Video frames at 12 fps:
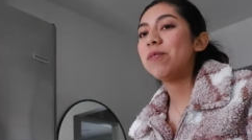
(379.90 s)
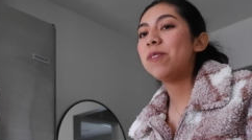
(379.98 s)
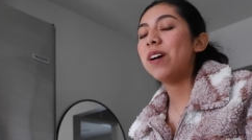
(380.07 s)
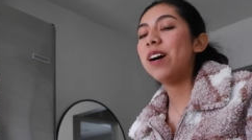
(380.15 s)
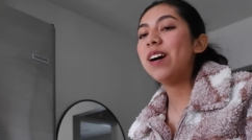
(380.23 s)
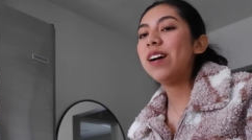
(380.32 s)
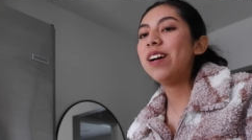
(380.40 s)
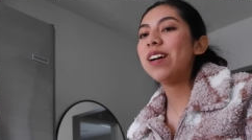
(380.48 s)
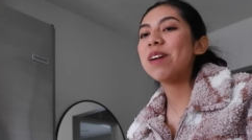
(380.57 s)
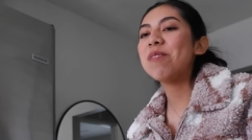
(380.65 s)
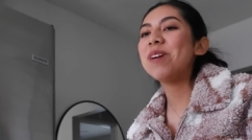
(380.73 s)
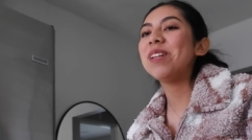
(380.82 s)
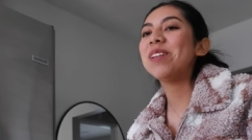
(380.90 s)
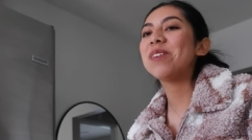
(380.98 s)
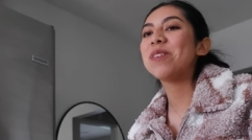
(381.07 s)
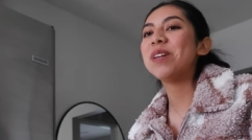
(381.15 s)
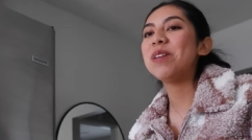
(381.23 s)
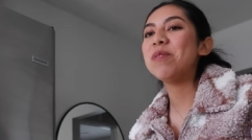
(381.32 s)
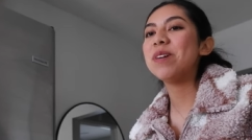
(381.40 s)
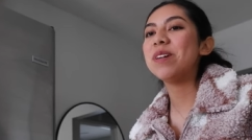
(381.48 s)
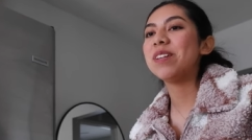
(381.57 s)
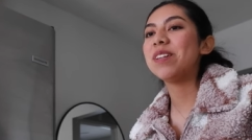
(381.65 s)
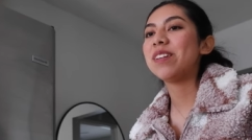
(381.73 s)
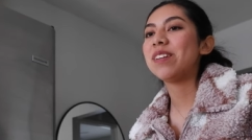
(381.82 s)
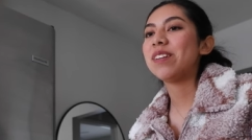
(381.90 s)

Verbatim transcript: Fuck, I wanted the Korean one.